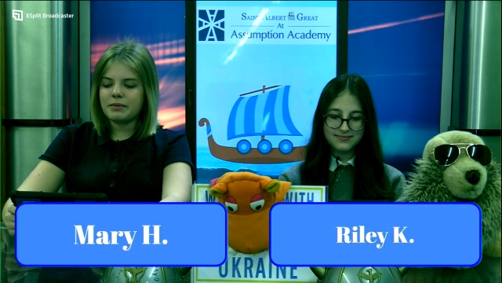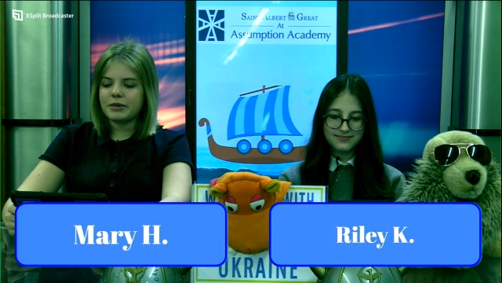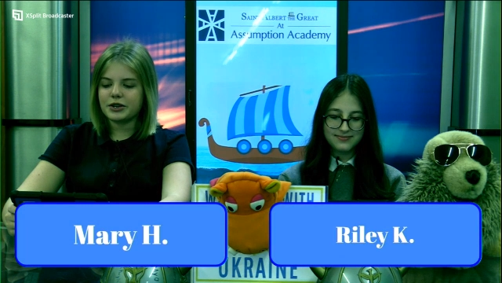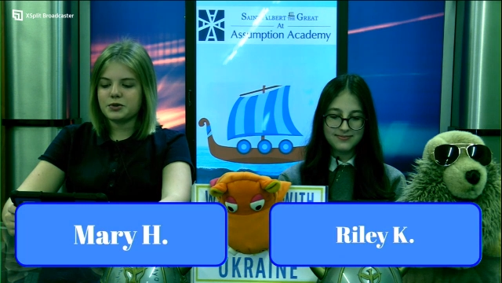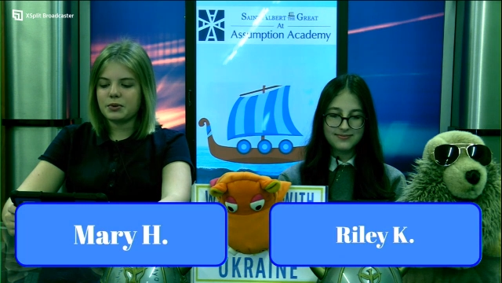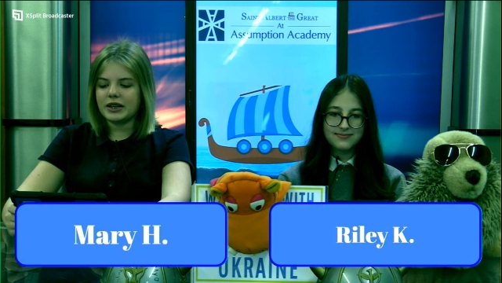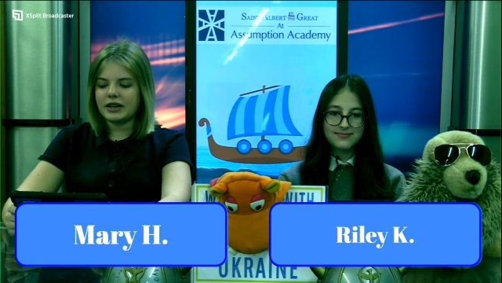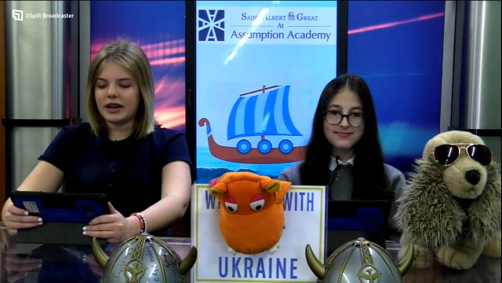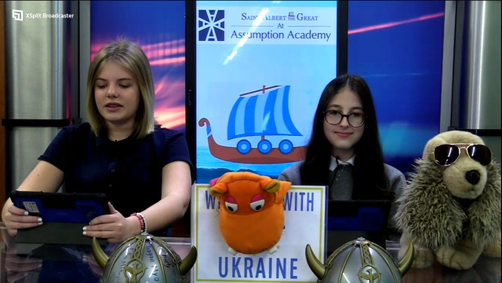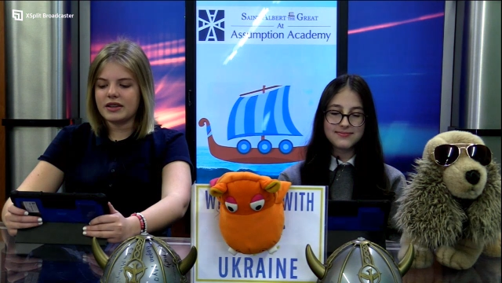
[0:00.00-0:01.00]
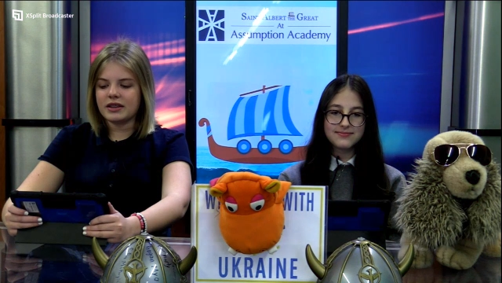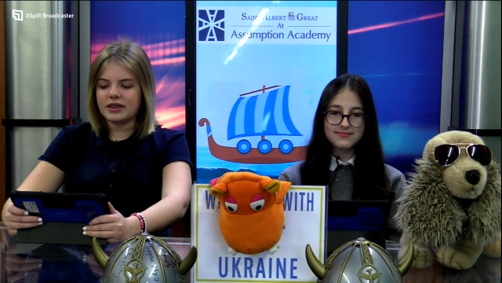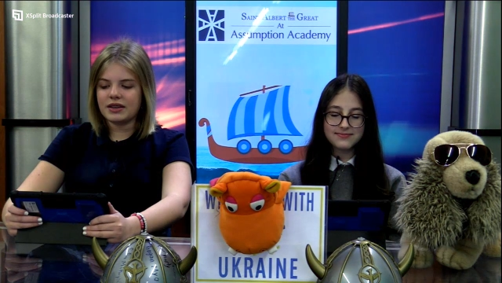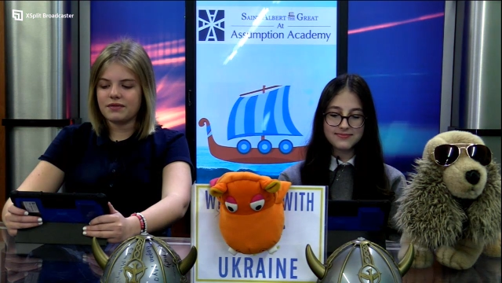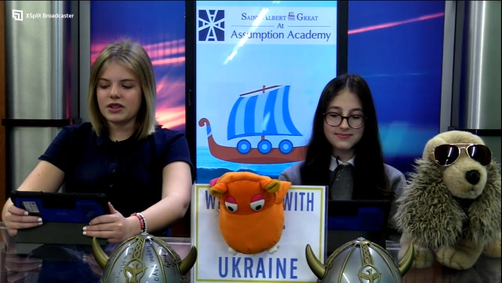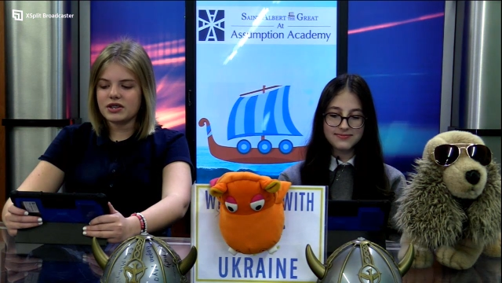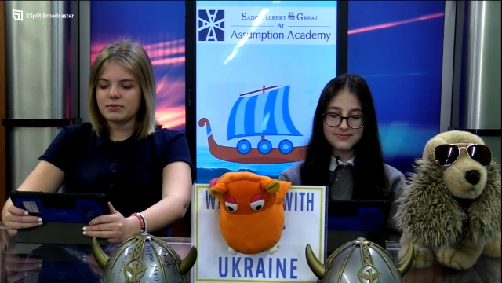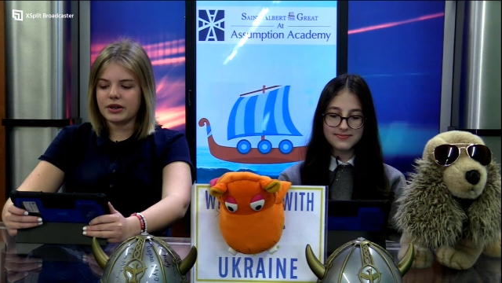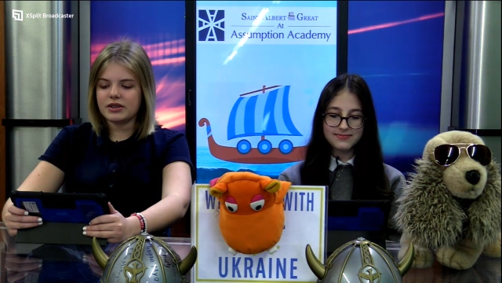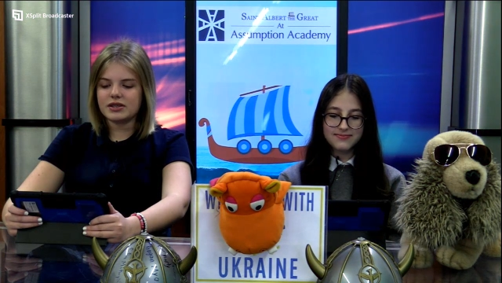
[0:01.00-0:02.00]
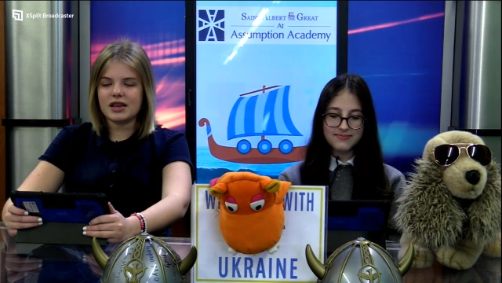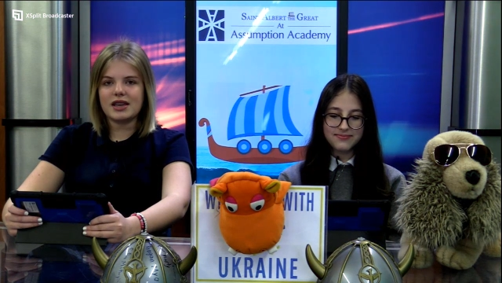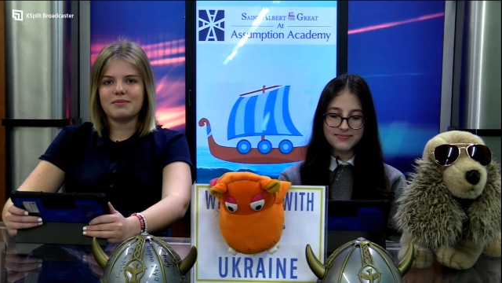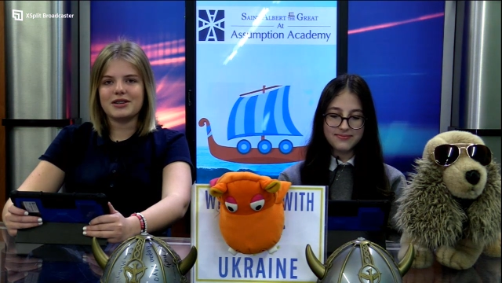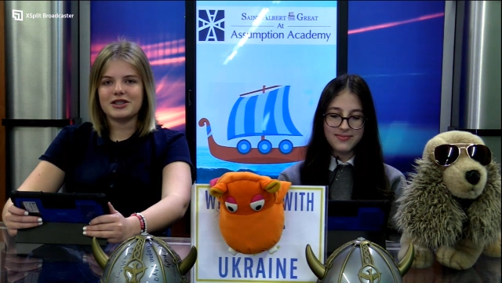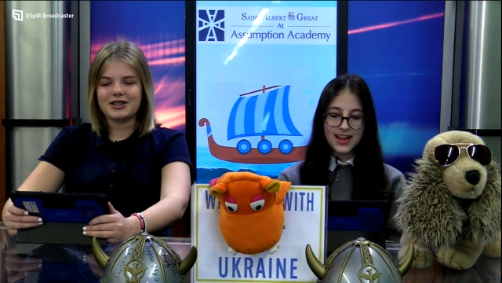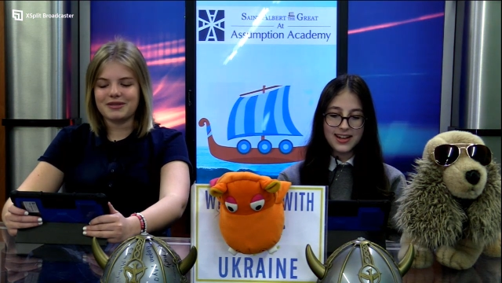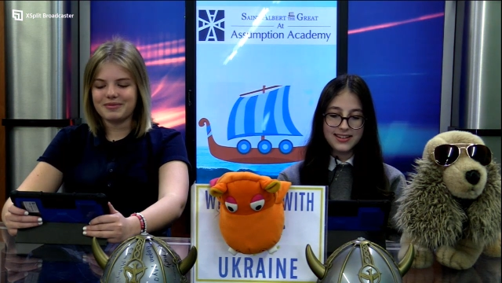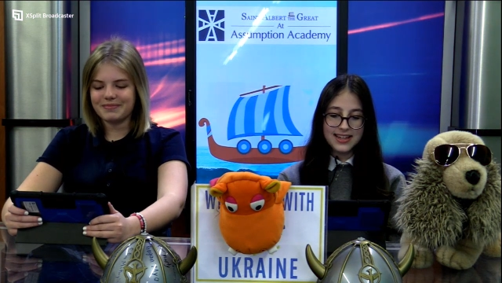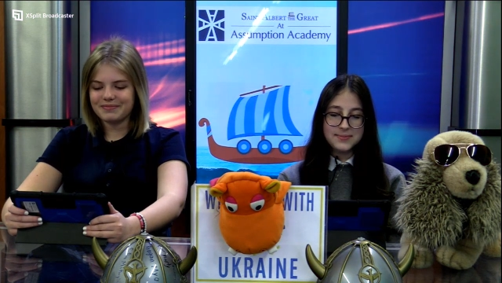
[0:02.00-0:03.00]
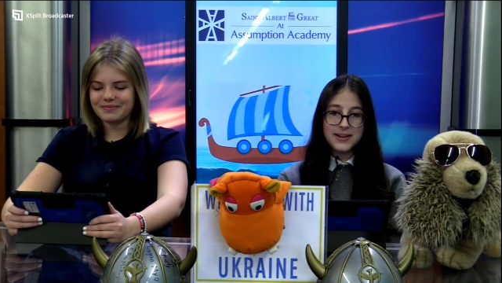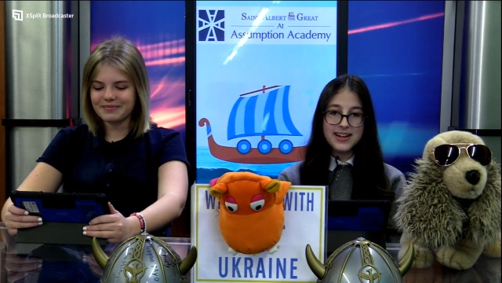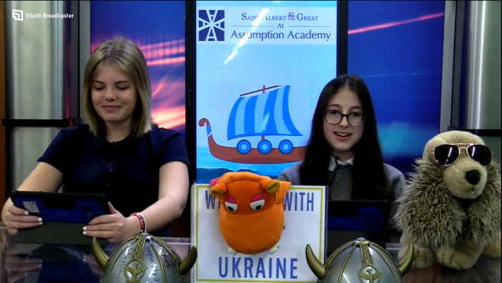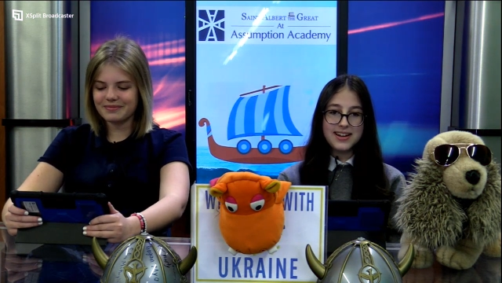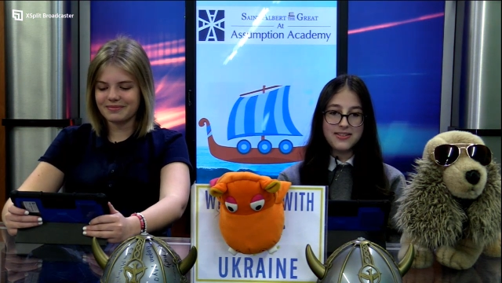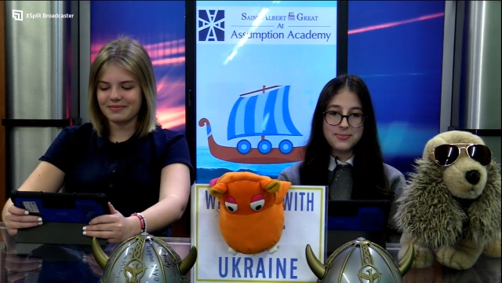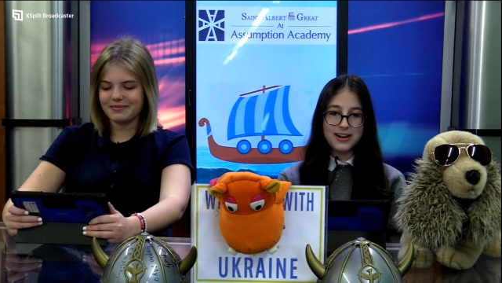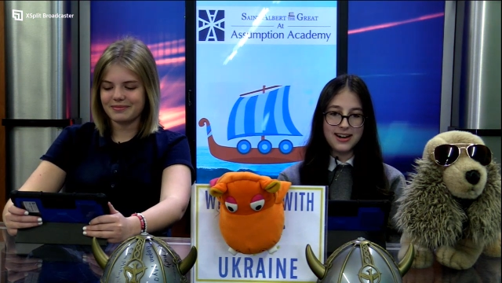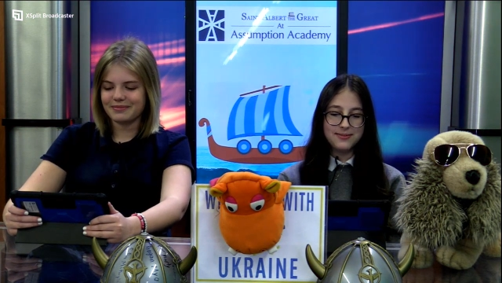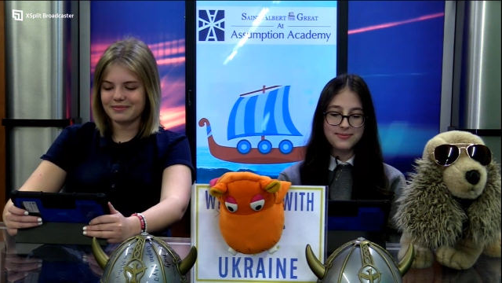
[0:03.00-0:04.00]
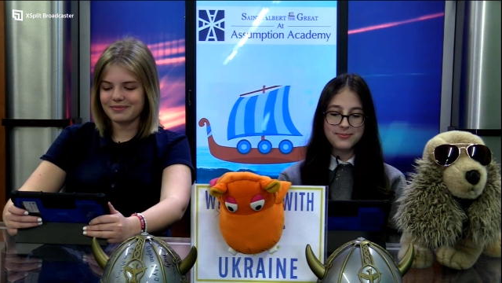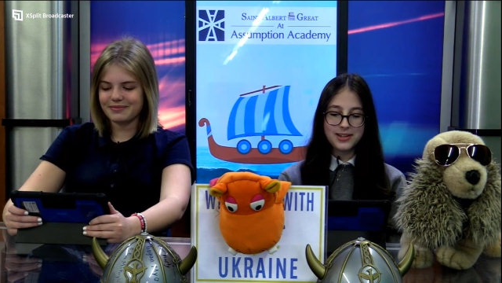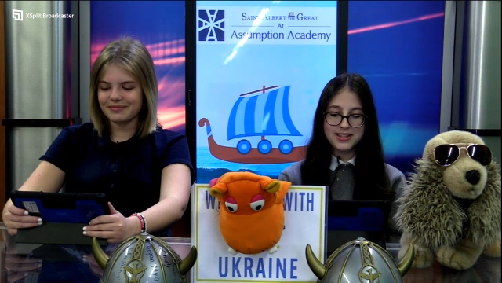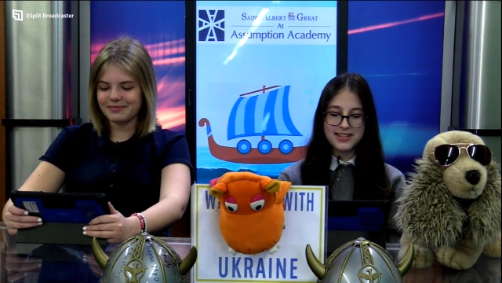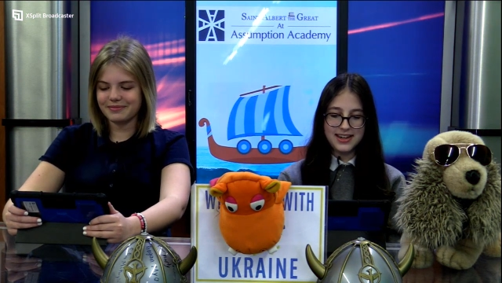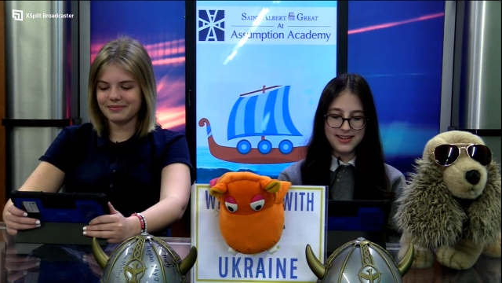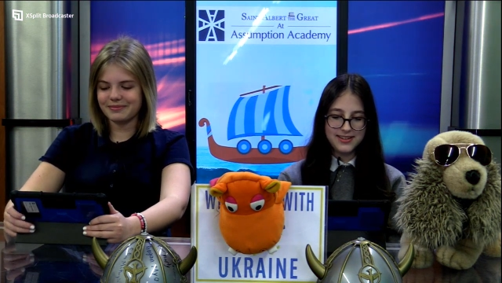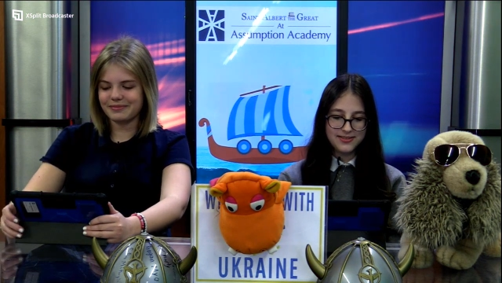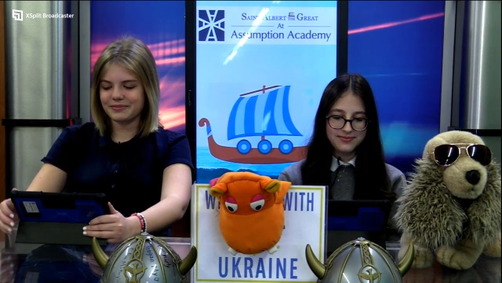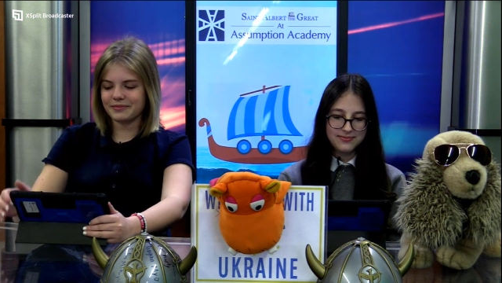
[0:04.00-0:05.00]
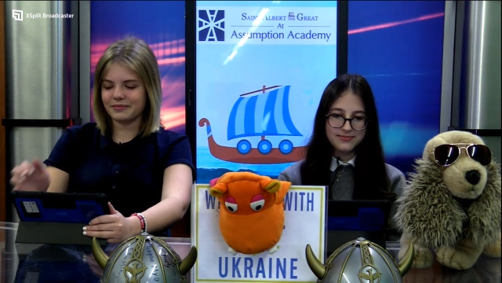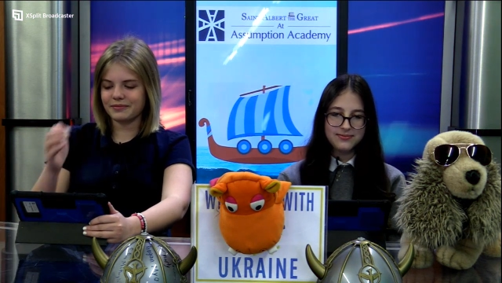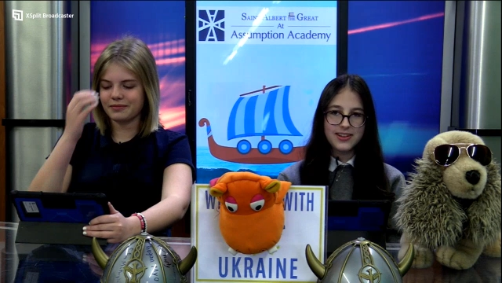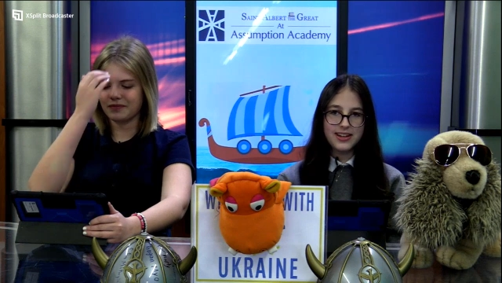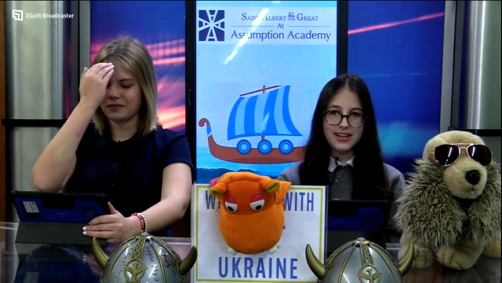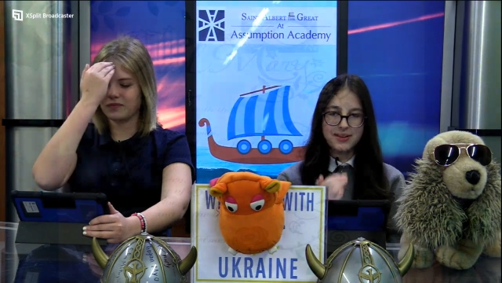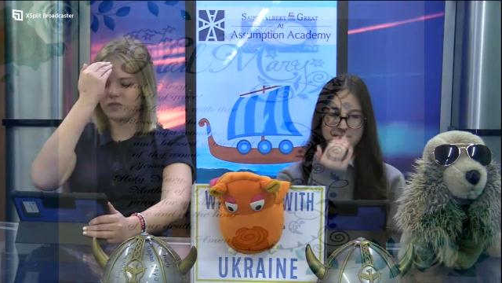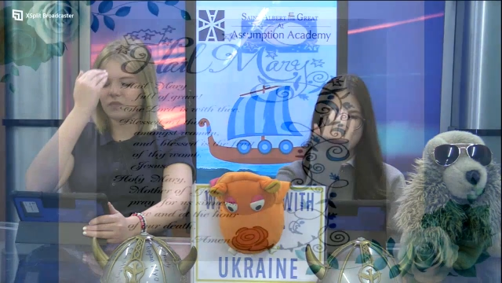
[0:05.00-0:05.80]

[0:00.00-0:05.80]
Speaker 1: March 29th, and the theme for this month is Lent and Mission.
Speaker 2: Let's begin our day with prayer. Please stand. In the name of the